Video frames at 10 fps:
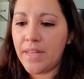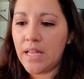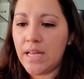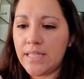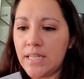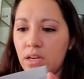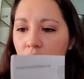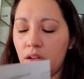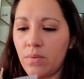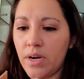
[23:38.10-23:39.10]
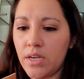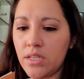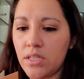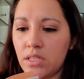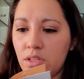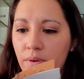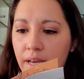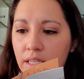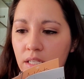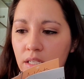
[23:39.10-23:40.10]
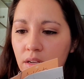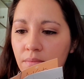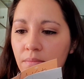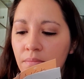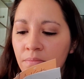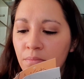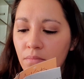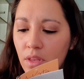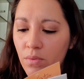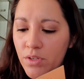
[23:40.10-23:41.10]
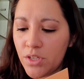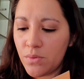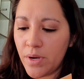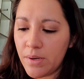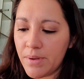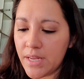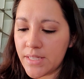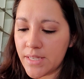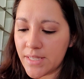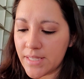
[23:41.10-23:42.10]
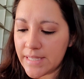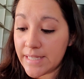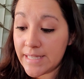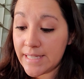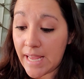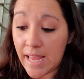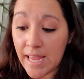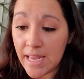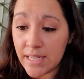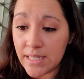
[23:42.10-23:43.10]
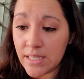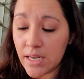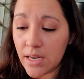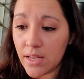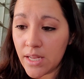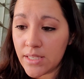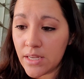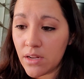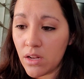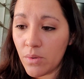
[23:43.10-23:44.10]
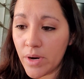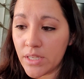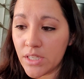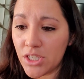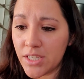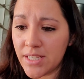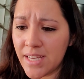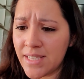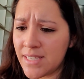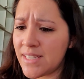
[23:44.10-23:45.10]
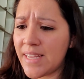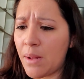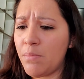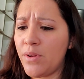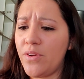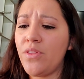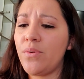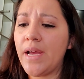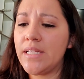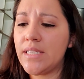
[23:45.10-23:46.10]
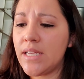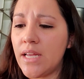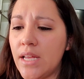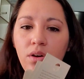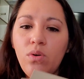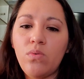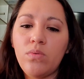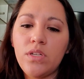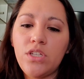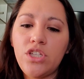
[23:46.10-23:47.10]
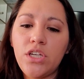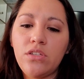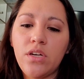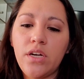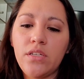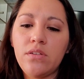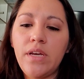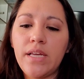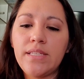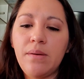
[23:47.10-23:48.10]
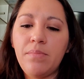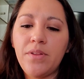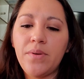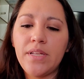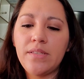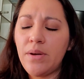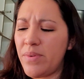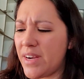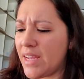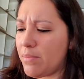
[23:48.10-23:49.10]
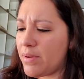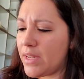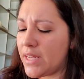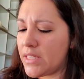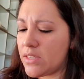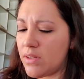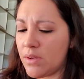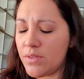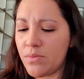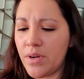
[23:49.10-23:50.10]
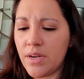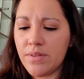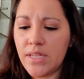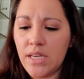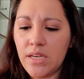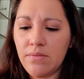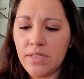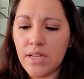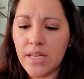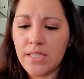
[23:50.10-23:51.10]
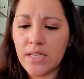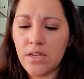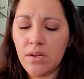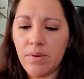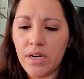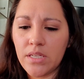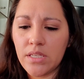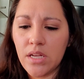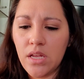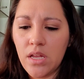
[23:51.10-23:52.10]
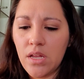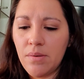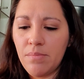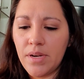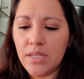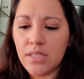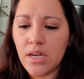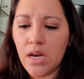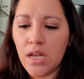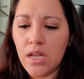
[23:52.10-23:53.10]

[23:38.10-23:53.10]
Classic Colorworks threads, which is weird because it doesn't say it's done in Classic Colorworks. It just says sampler threads. Oh, it's Gentle Art. So yeah, sampler threads. They weren't capitalized, so that was weird. I was thinking it was Classic Colorworks, but it's not.